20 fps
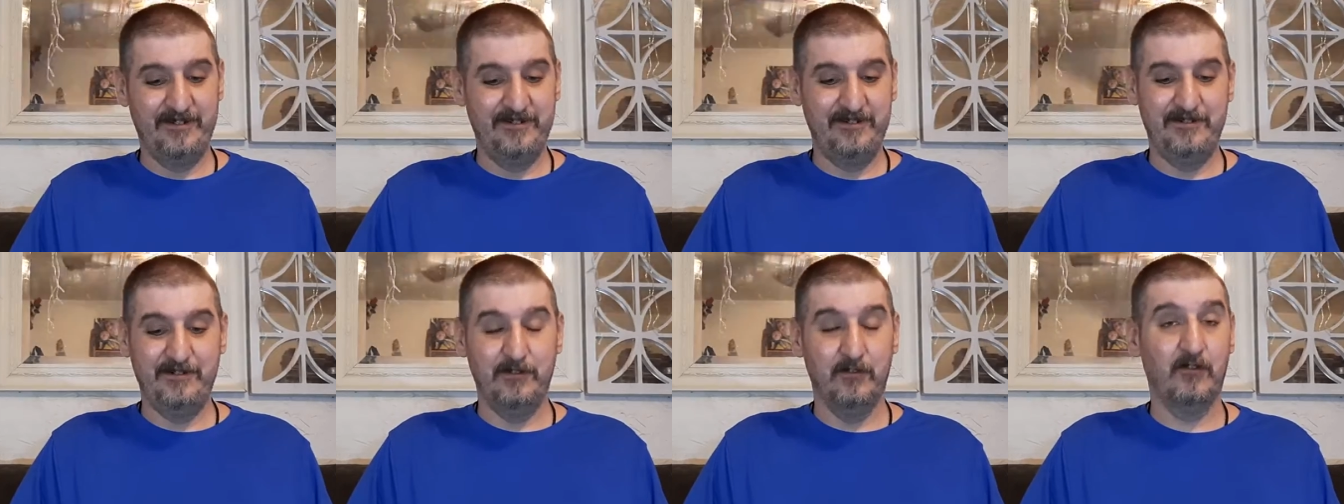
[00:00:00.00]

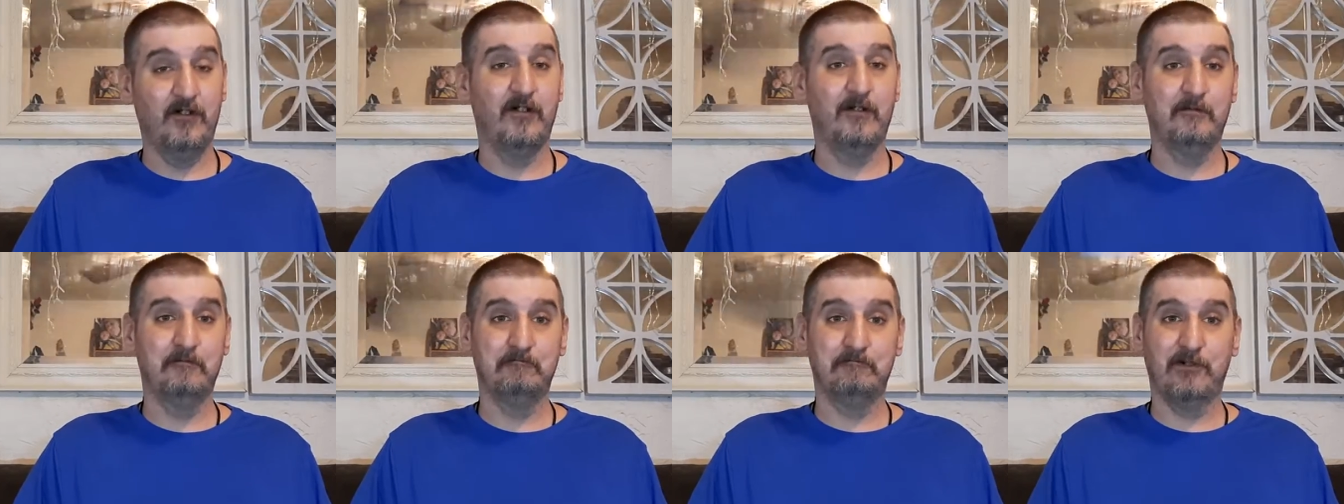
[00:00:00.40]
your
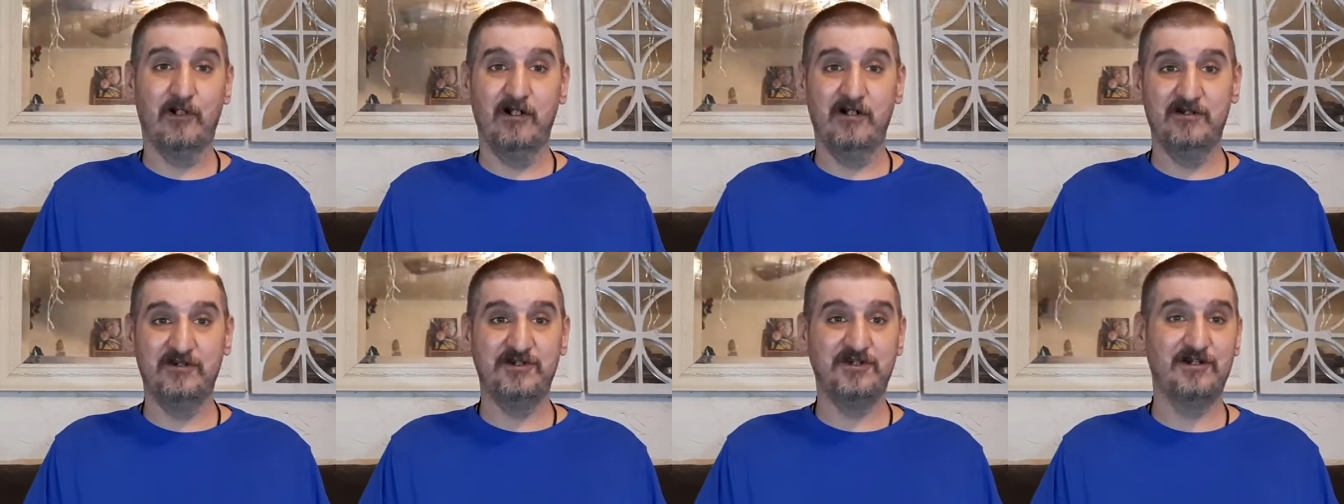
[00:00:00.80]
own
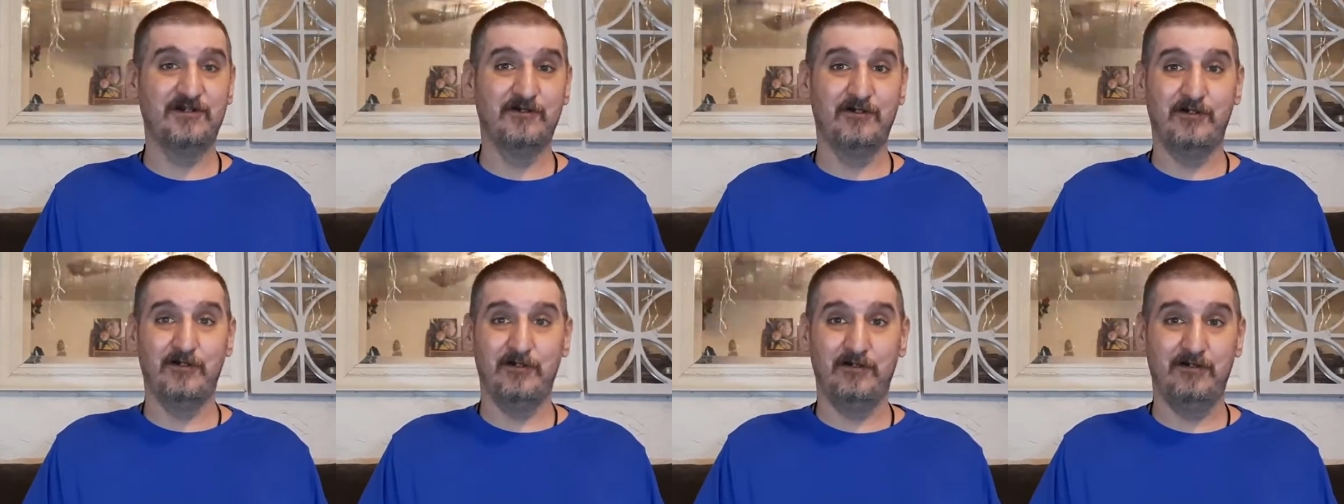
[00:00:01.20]

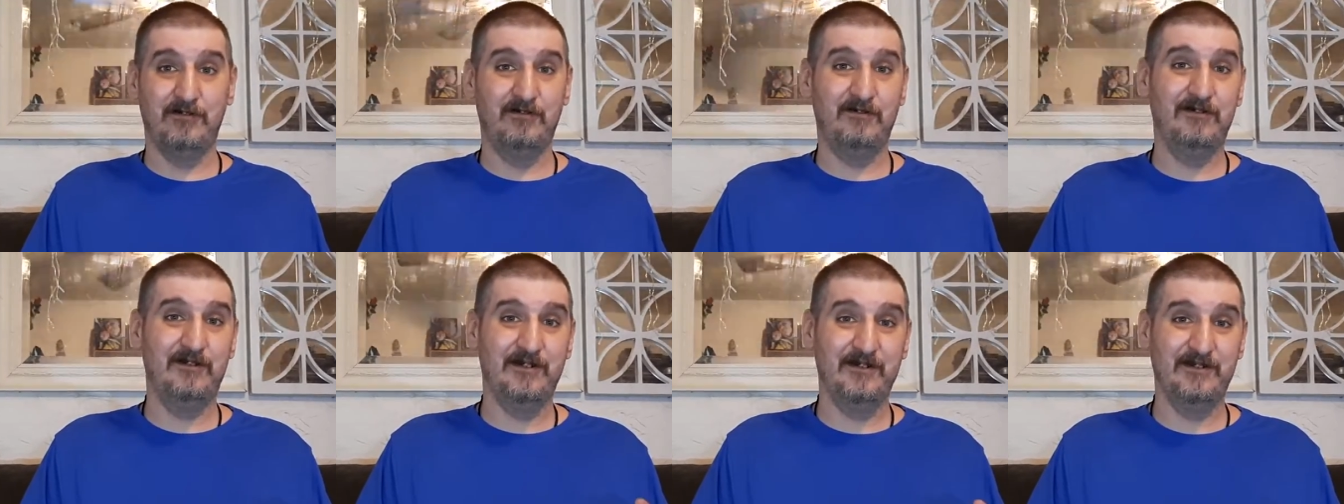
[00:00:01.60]
personal
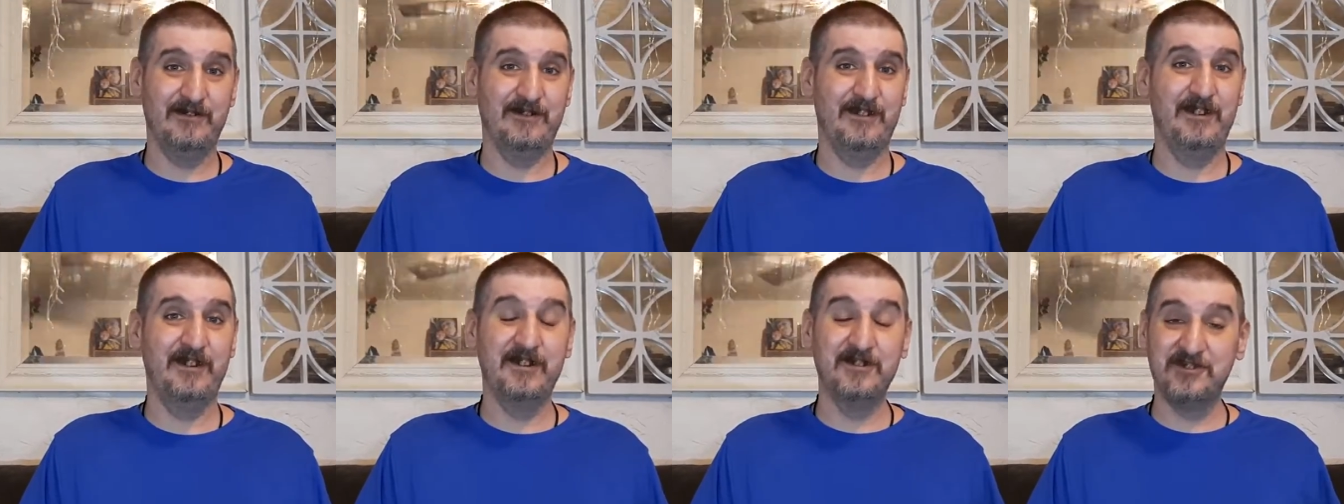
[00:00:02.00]

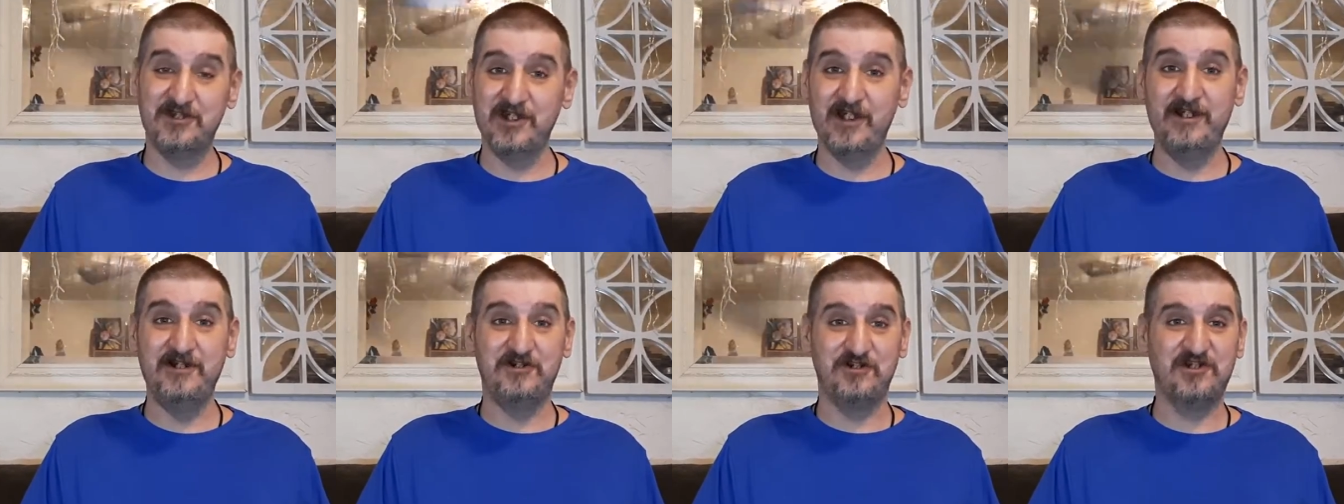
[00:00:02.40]

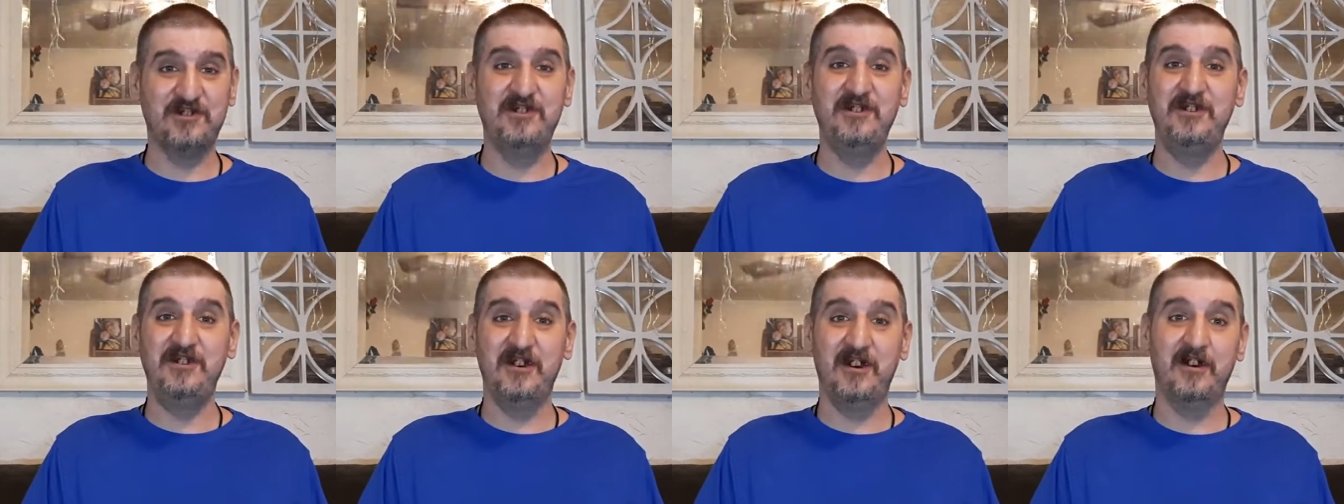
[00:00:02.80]

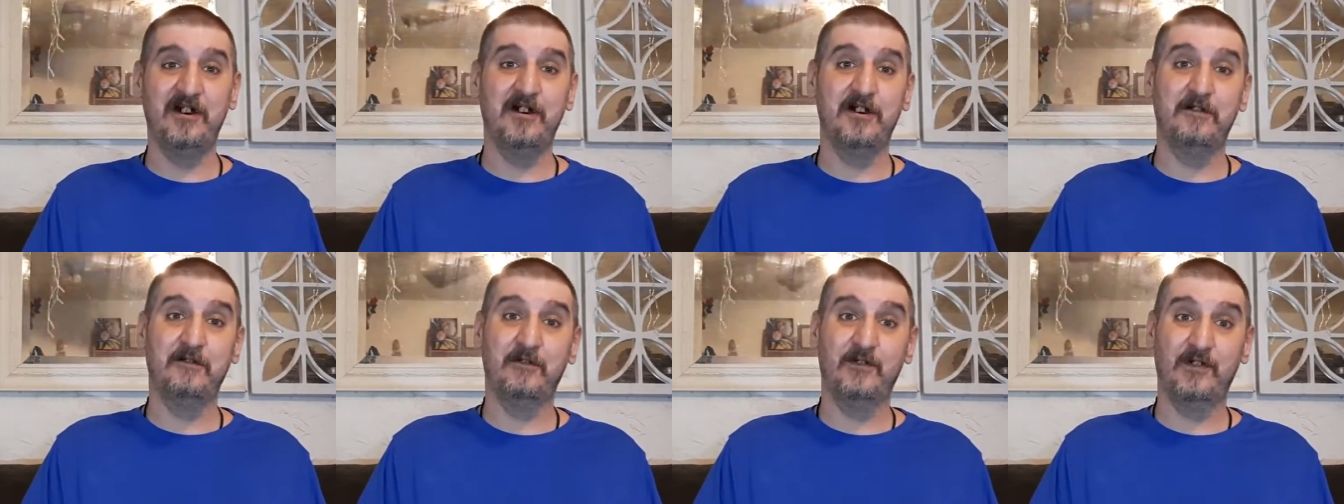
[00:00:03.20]
SHTF,